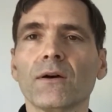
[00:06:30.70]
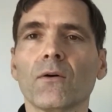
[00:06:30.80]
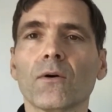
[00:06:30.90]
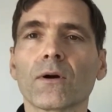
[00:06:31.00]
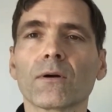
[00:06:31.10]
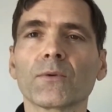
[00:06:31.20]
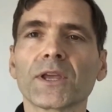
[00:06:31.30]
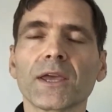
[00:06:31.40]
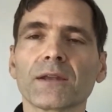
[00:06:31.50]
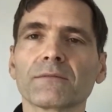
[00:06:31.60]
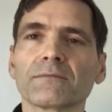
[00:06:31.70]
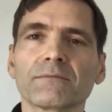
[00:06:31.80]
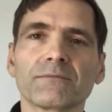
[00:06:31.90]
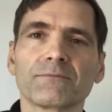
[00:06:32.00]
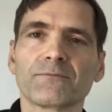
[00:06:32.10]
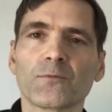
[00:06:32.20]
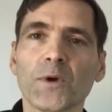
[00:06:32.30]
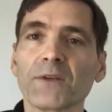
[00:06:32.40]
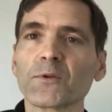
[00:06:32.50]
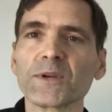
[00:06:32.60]
or we can't,
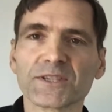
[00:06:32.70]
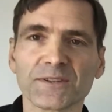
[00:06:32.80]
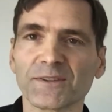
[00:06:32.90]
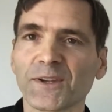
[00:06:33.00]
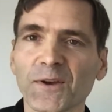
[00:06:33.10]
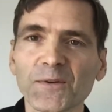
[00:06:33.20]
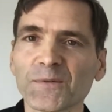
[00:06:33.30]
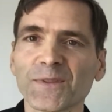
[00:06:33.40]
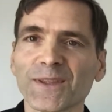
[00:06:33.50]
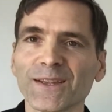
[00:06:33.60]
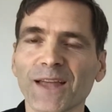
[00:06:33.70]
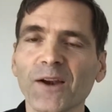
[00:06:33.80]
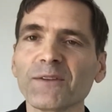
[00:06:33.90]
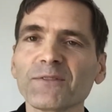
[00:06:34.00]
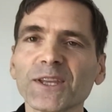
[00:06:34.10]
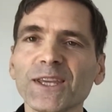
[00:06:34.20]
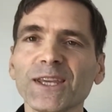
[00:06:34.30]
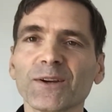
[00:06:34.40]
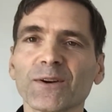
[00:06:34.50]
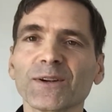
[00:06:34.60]
whatever reason, you know, I don't have the
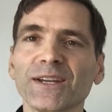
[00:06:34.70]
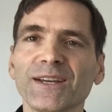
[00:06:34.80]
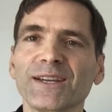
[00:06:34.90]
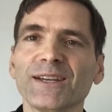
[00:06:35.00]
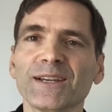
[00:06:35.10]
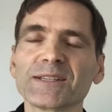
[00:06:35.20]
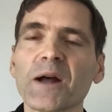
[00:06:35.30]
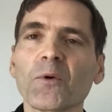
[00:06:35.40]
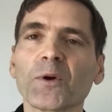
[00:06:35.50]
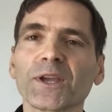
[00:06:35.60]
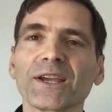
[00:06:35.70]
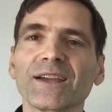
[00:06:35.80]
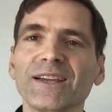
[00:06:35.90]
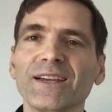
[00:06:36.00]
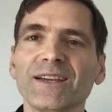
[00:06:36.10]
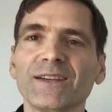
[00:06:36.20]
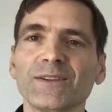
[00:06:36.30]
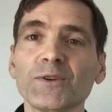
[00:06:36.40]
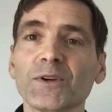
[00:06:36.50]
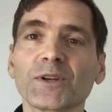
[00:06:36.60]
key, or it's not working.
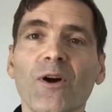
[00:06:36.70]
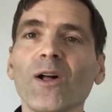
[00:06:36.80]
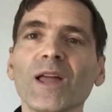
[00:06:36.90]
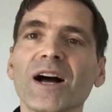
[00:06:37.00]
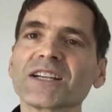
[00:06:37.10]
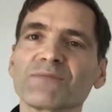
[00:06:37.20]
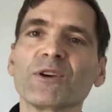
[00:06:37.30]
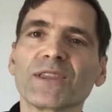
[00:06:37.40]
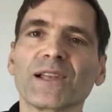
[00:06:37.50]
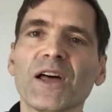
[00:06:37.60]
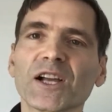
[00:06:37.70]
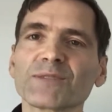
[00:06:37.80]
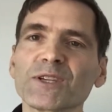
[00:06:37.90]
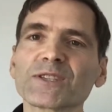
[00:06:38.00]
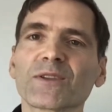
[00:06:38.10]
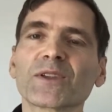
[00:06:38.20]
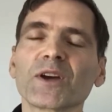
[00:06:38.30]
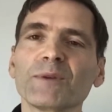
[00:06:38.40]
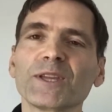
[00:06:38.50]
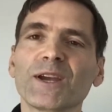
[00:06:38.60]
You could call a locksmith, and a locksmith
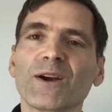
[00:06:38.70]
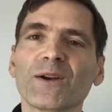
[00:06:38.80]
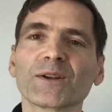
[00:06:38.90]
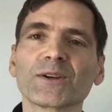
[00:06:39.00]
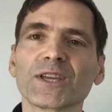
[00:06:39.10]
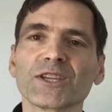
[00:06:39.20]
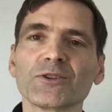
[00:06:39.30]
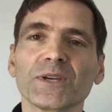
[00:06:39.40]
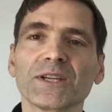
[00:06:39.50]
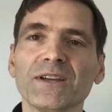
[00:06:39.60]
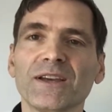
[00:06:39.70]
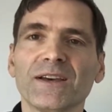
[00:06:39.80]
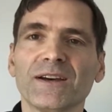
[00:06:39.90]
come in there and could get you in.